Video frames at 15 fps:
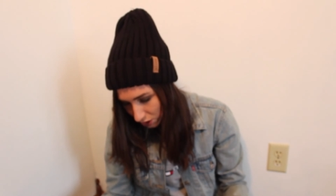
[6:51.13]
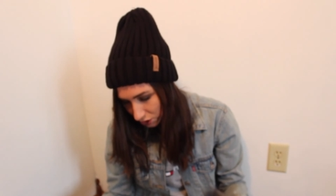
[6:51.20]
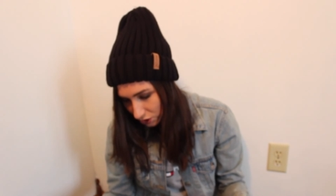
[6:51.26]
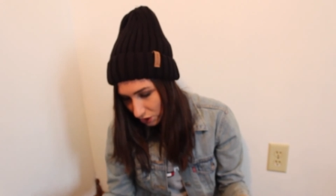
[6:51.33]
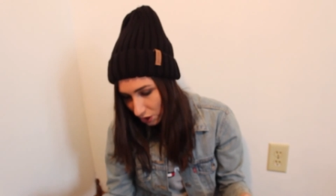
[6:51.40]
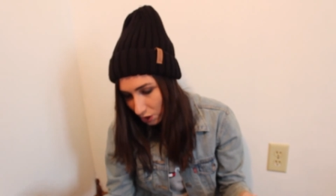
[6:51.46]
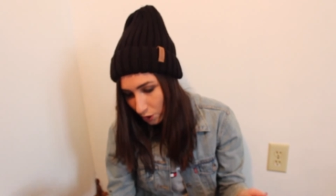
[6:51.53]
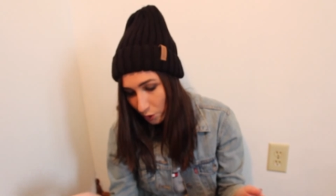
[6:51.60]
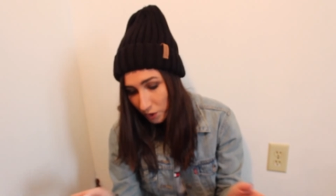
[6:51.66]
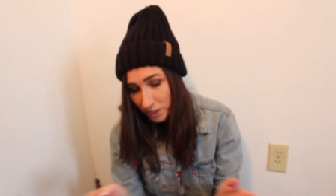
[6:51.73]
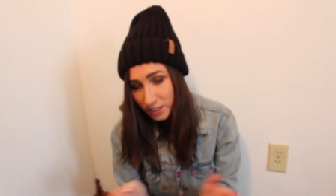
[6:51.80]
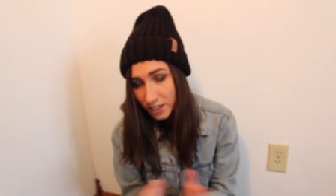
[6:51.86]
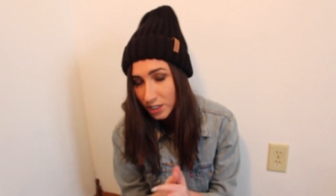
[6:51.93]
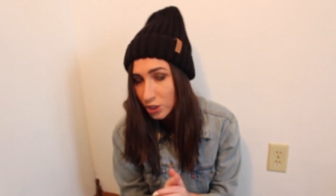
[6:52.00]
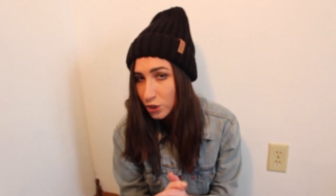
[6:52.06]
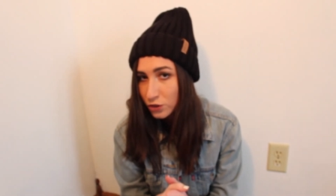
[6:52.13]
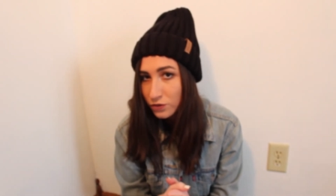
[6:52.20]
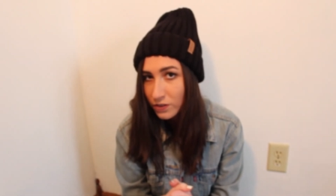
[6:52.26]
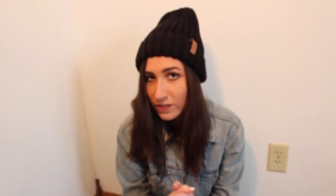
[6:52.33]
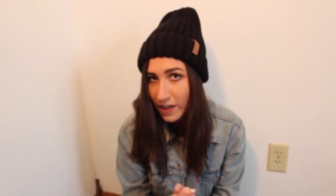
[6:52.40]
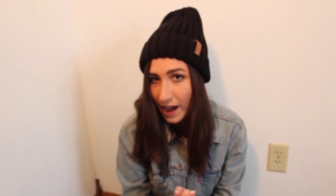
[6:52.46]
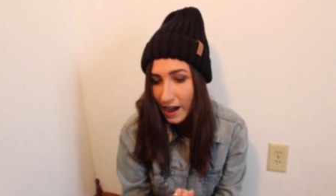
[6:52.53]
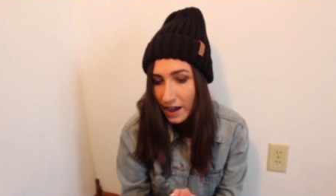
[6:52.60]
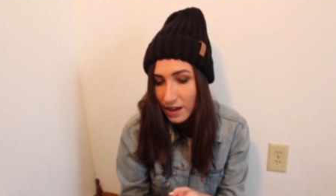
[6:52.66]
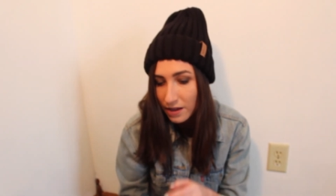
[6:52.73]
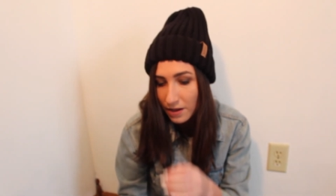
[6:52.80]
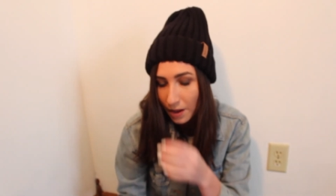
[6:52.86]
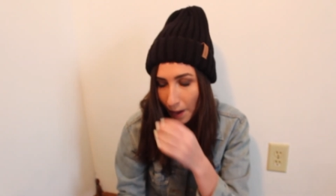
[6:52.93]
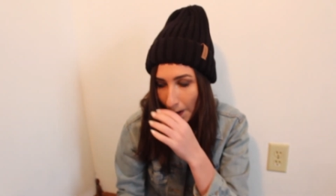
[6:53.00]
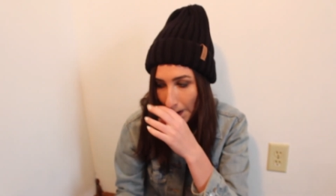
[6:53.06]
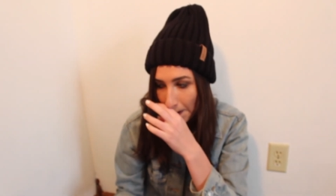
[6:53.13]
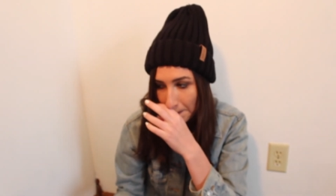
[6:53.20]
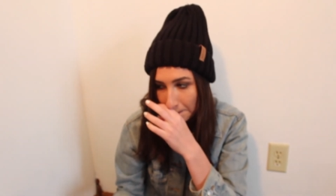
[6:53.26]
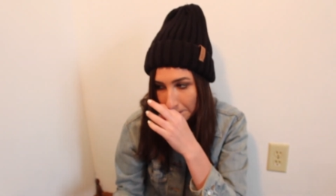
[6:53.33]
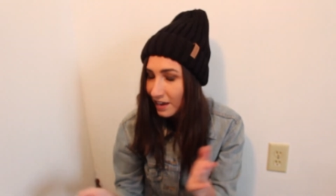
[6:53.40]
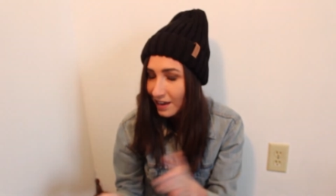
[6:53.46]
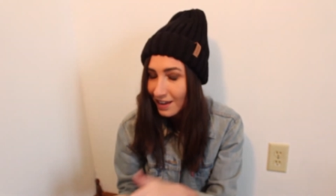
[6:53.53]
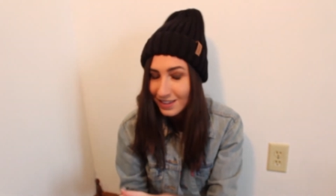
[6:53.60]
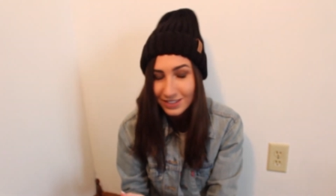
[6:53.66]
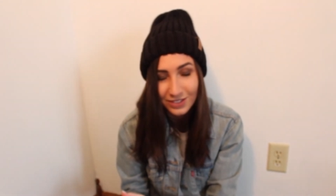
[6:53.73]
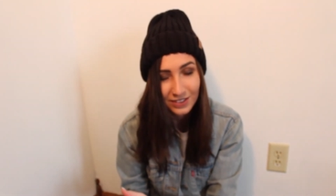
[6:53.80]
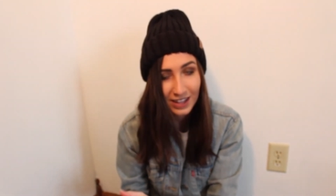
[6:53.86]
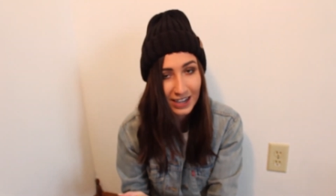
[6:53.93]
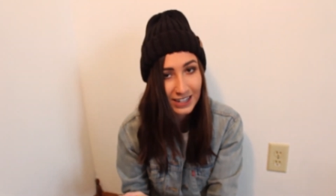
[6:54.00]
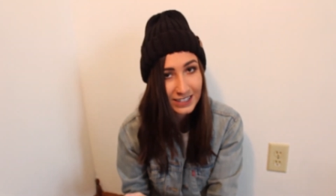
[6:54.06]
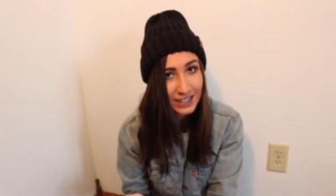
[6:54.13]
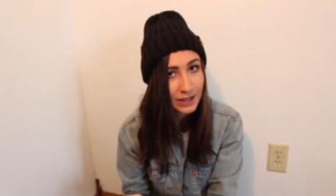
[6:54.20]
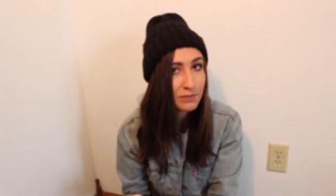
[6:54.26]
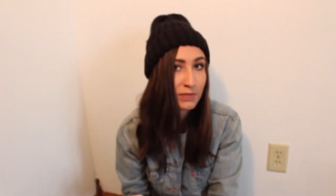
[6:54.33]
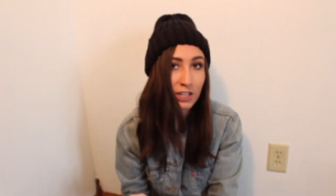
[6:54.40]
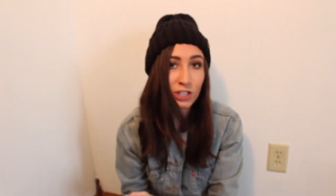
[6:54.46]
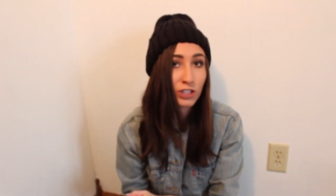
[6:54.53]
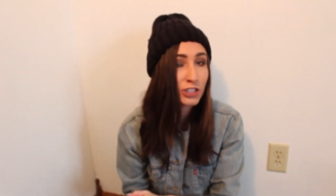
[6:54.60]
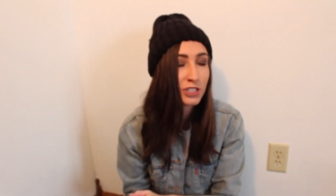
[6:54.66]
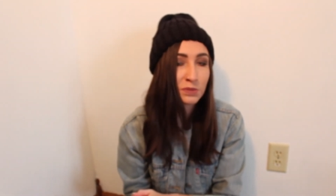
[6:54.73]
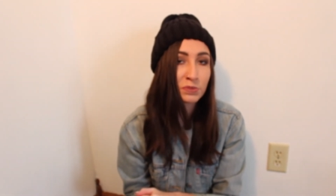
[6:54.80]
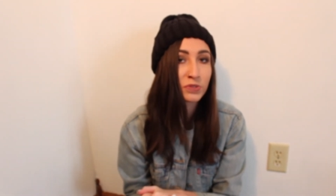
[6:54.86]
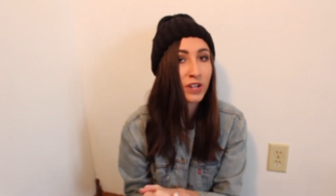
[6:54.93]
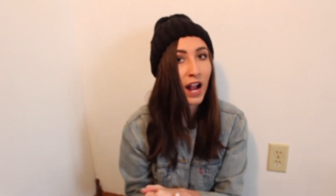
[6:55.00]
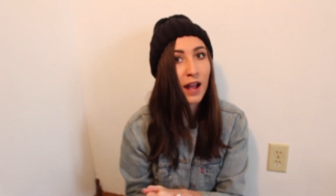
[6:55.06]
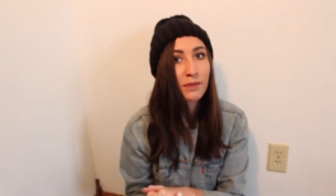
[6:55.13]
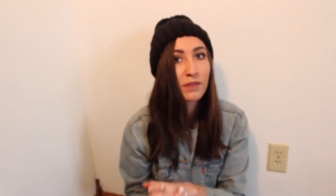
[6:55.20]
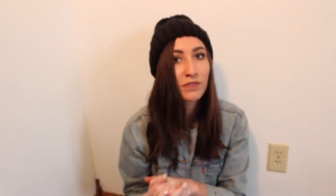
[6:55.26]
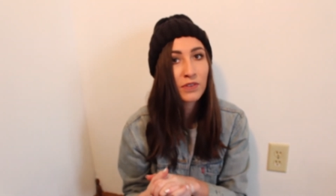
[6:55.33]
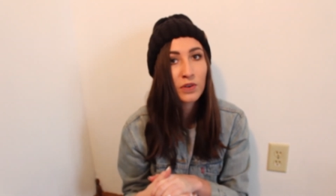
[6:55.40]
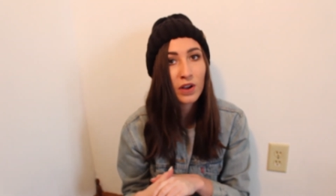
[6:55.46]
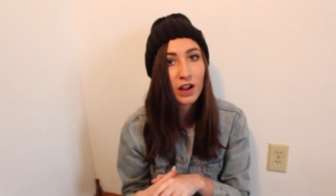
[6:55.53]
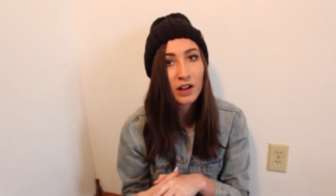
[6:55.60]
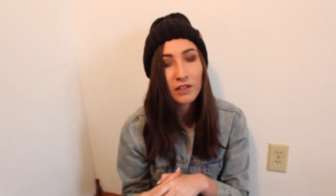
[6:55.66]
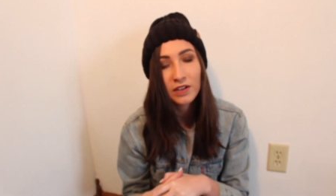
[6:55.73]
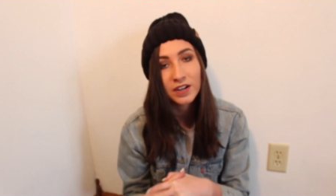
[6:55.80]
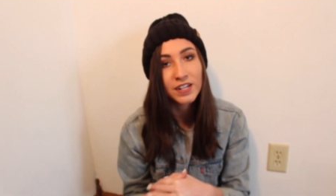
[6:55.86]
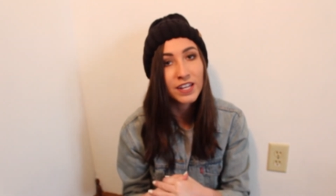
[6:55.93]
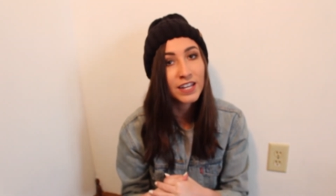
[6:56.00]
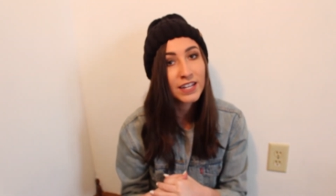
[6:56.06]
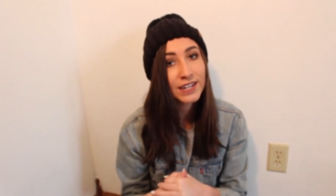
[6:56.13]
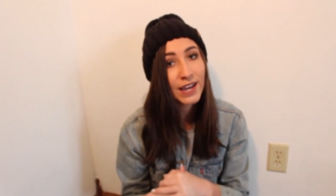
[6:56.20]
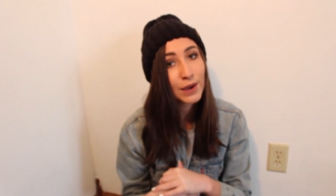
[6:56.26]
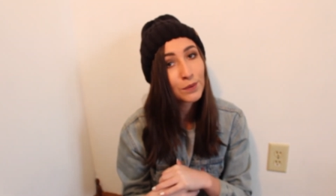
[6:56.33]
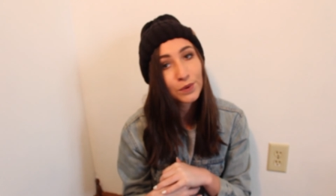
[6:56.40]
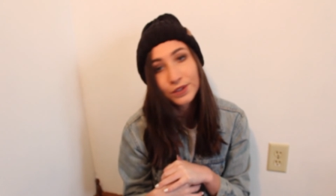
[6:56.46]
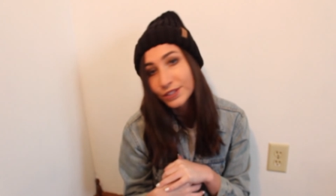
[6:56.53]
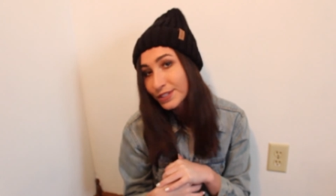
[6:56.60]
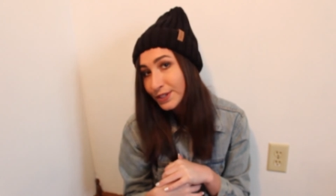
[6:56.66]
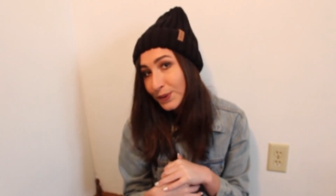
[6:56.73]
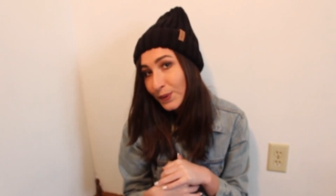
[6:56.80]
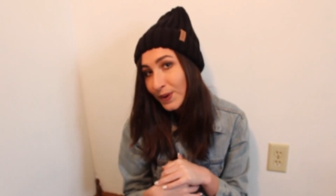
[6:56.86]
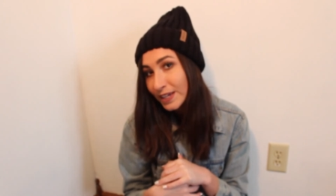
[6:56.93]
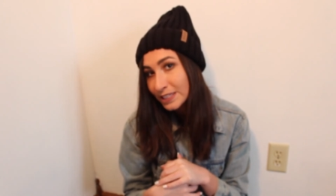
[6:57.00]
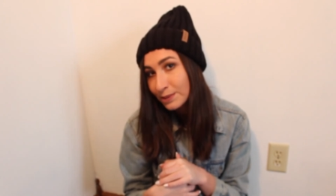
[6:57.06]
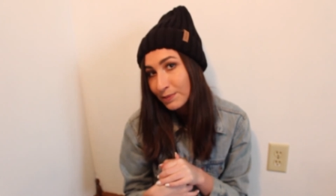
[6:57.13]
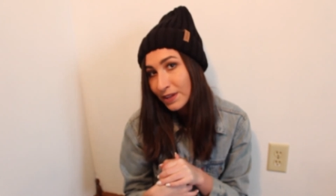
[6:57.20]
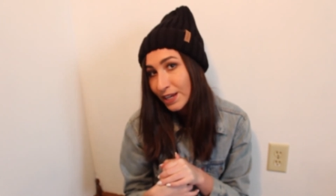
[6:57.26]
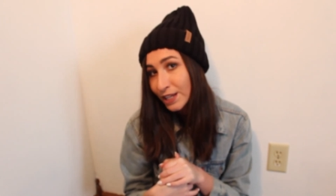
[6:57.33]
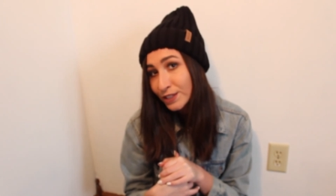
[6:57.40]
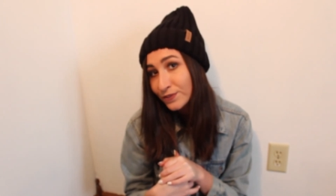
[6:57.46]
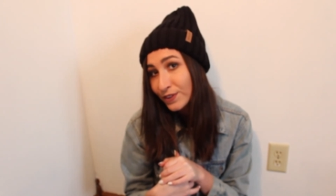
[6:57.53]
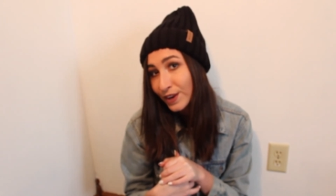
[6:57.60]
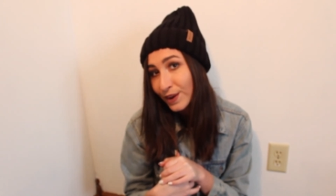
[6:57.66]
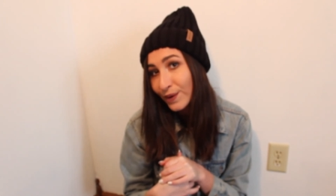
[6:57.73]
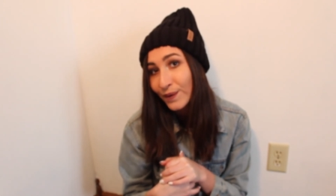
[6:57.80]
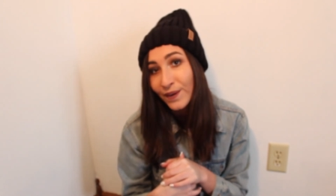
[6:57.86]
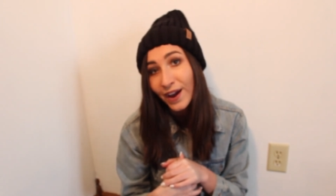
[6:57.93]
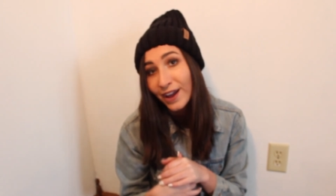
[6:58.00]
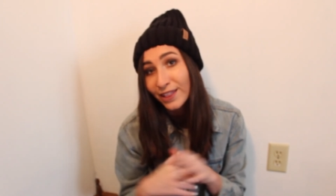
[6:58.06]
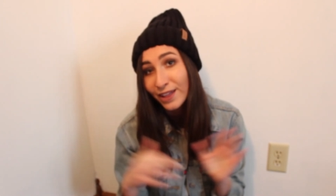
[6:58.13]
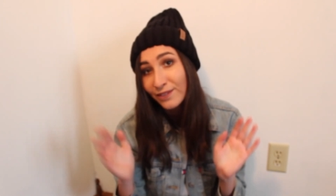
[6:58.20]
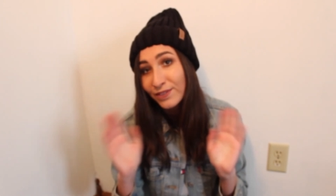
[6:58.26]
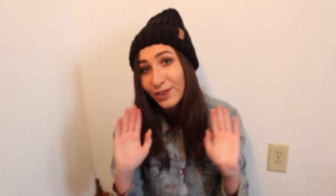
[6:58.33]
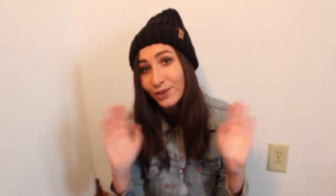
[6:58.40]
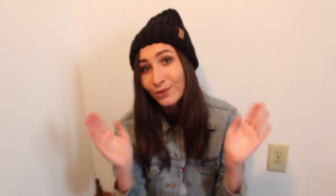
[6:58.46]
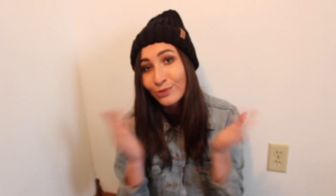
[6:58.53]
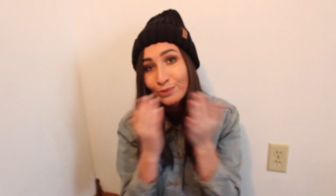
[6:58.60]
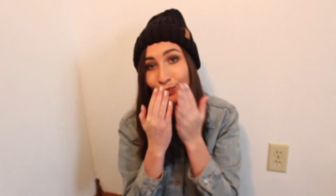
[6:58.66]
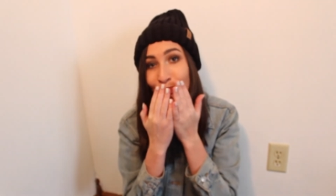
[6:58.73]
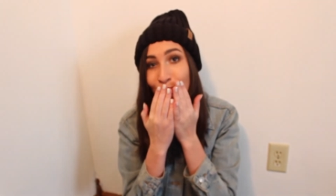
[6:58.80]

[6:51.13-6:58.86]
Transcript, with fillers: So stay tuned for that. Um, yeah, so that is it. Make sure you subscribe if you aren't already, and I will see you guys in my next video. I love you.